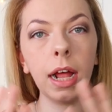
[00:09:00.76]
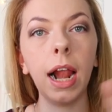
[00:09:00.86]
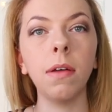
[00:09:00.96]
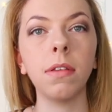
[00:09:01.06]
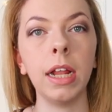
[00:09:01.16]
the
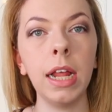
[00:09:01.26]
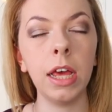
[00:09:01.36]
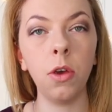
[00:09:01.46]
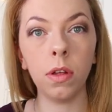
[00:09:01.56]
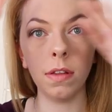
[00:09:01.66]
clouds
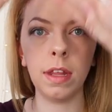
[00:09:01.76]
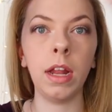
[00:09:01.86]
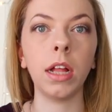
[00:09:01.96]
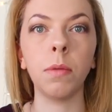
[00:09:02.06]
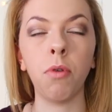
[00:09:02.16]
clear, you can see
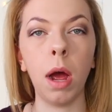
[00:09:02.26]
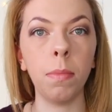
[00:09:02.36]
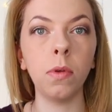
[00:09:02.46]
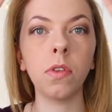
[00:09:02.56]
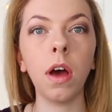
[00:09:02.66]
like the
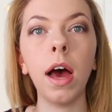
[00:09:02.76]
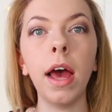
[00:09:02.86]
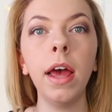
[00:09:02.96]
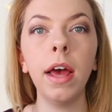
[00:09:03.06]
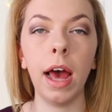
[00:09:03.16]
bright blue
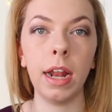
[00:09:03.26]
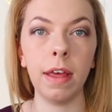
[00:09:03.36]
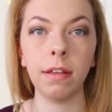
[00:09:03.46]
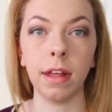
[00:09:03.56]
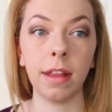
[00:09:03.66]
sky and
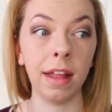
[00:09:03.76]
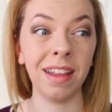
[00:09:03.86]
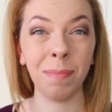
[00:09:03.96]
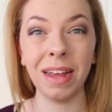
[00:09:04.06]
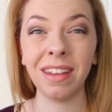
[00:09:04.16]
things like that.
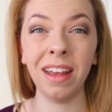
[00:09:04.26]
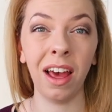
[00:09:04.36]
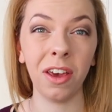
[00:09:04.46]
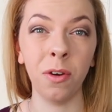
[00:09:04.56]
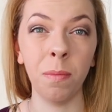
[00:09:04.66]
And that's basically
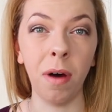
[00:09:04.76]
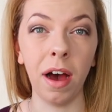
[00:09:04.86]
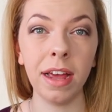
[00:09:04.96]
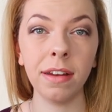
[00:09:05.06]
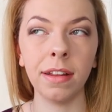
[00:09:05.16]
like your mind.